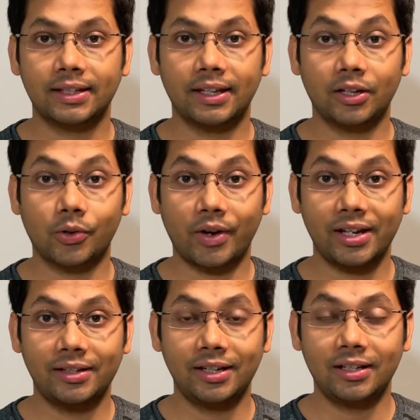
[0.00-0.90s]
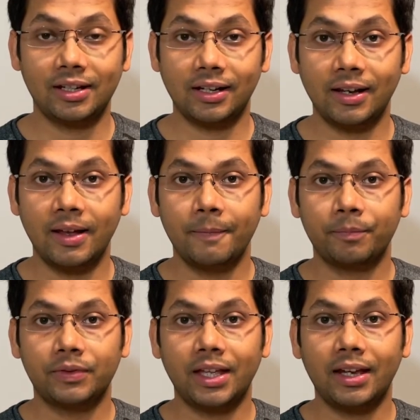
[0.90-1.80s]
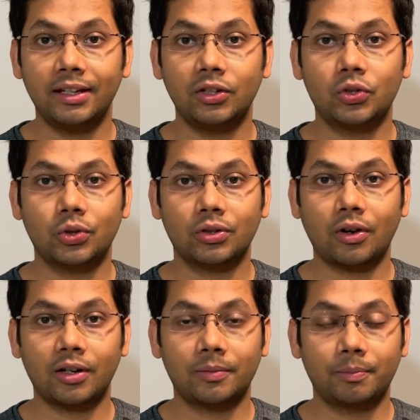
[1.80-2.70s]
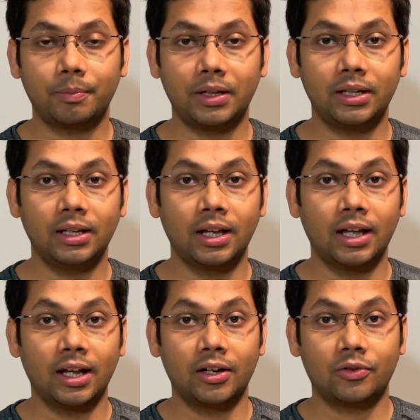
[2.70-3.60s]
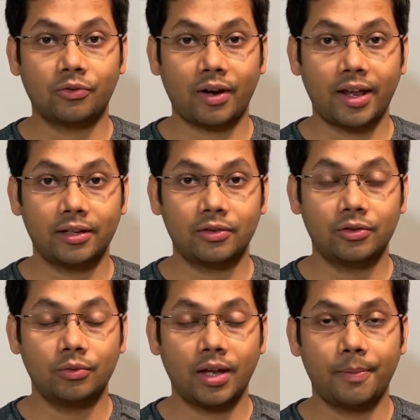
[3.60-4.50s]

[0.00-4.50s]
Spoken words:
in great detail, then you should not be trying to do a